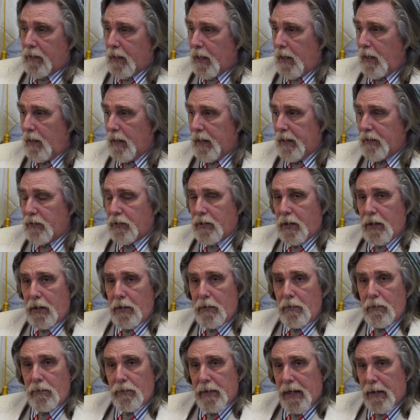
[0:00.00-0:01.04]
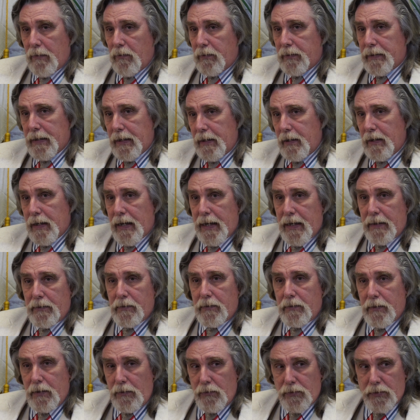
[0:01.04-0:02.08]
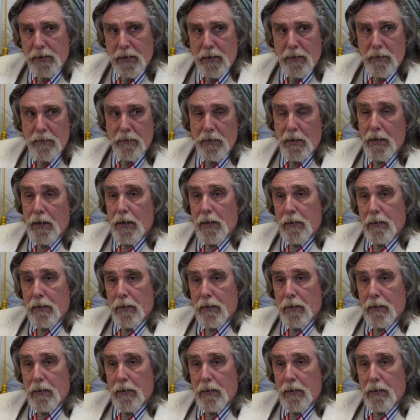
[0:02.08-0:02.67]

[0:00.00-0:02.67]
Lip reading: call HQ. They will tell you how to do so.